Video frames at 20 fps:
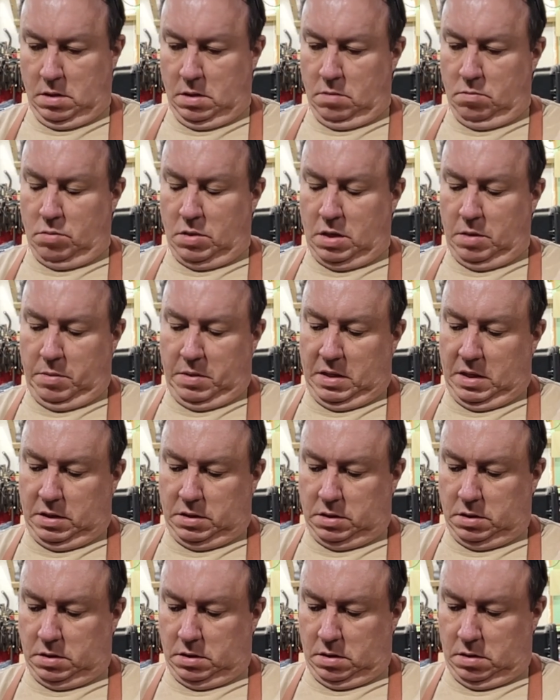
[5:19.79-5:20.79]
But I mean that's
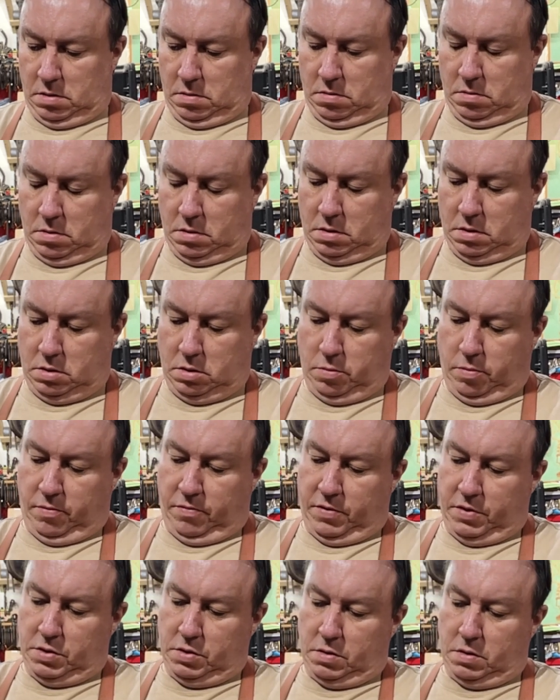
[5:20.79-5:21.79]
just a
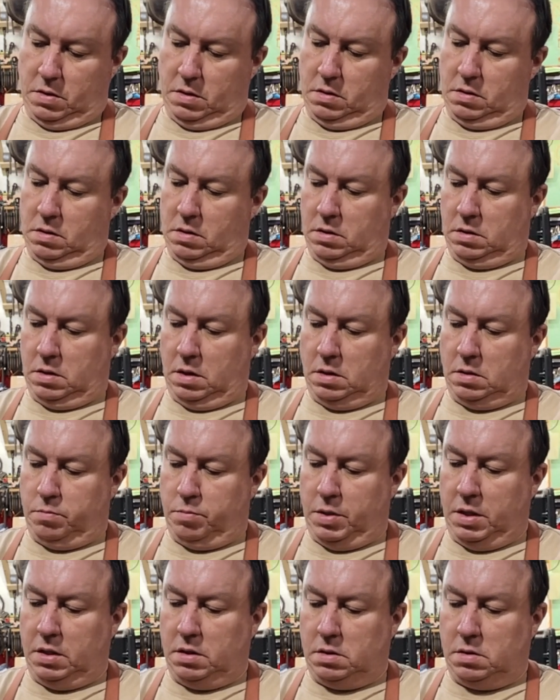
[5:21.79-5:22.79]
superficial thing.
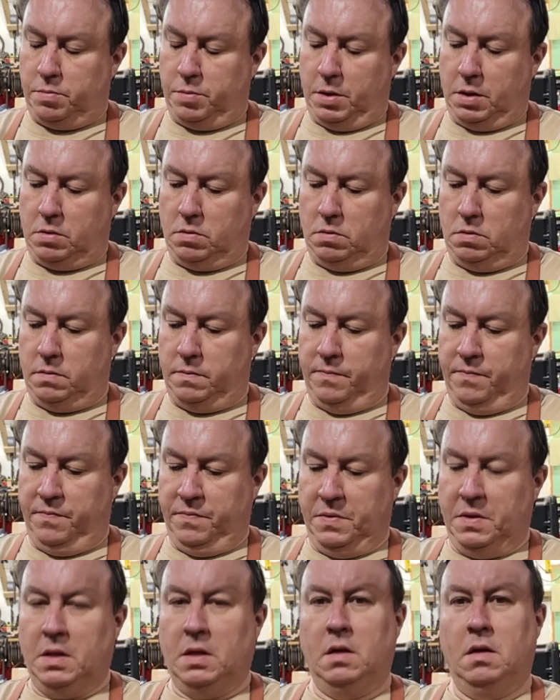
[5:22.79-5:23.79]
But it's pretty cool.
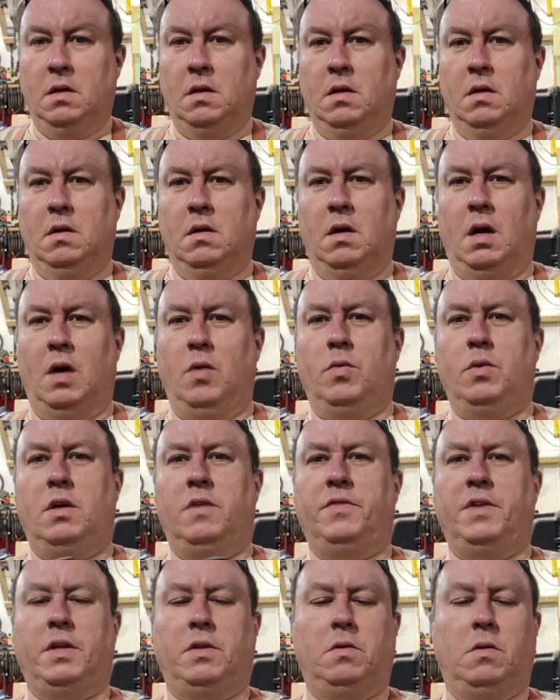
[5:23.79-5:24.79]
I wonder if
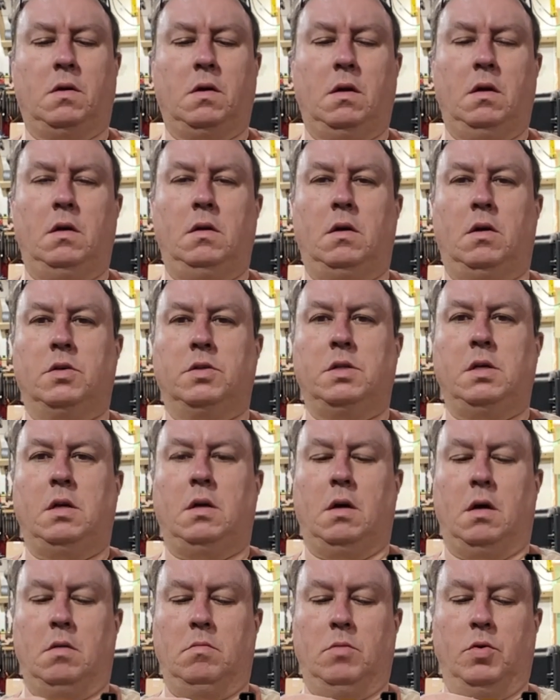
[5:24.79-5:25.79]
they took an RC
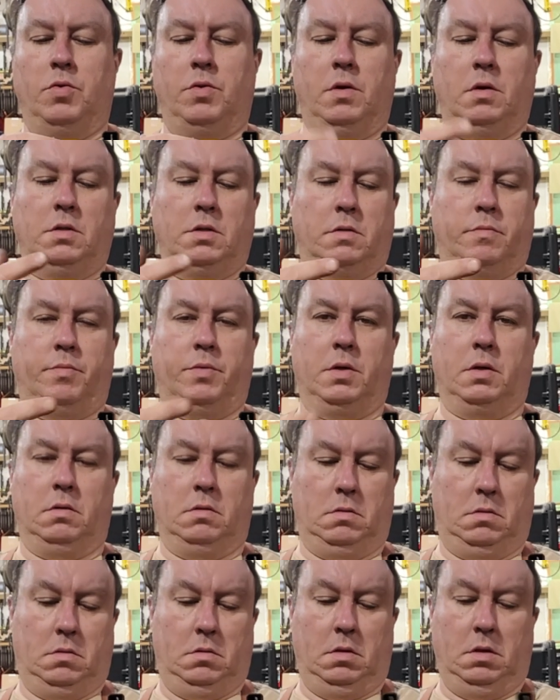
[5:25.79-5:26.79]
car motor and just put
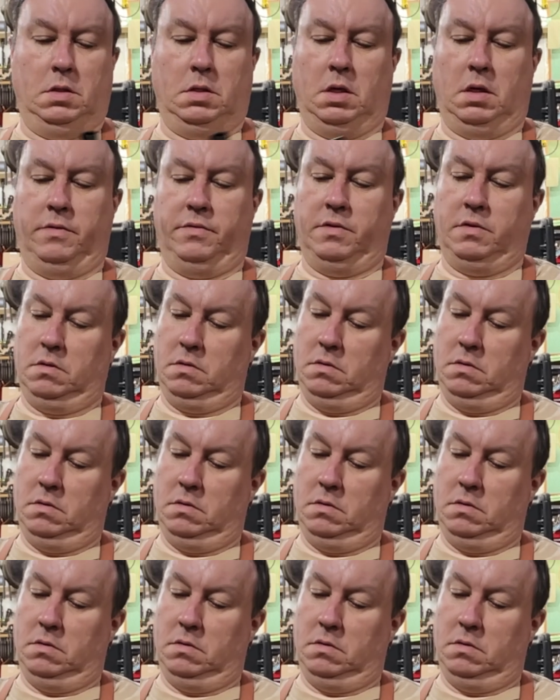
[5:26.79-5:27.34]
inside of a